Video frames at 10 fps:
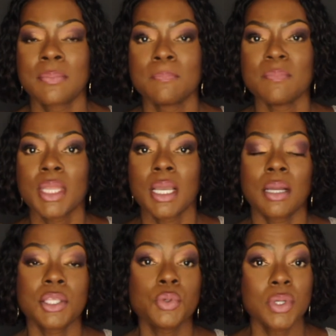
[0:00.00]

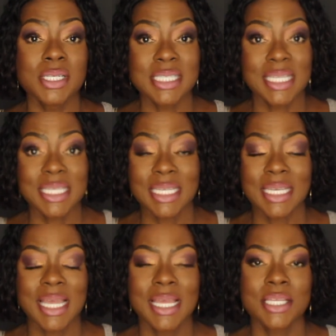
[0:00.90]
You want to set
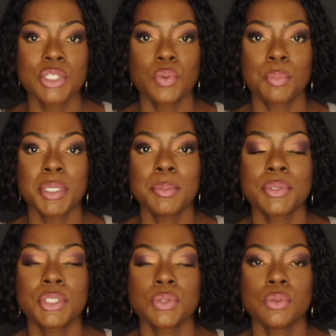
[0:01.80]
deadlines. You want
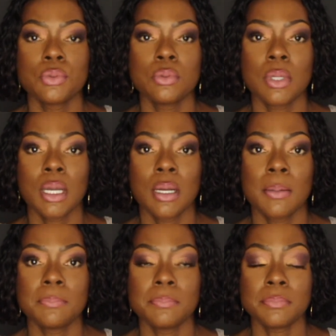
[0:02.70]
people
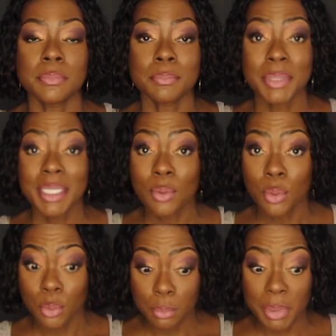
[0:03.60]
to
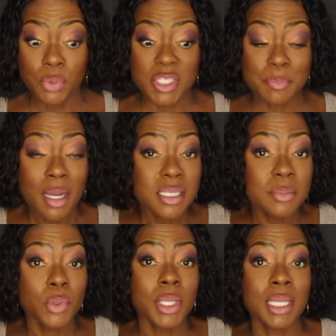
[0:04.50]
be
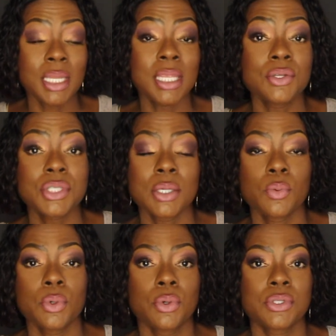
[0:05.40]
responsible and adhere to
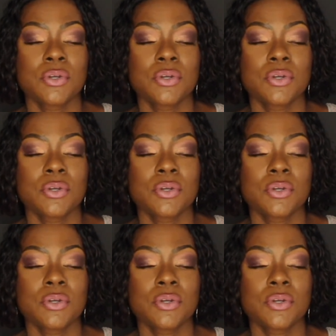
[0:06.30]
their word.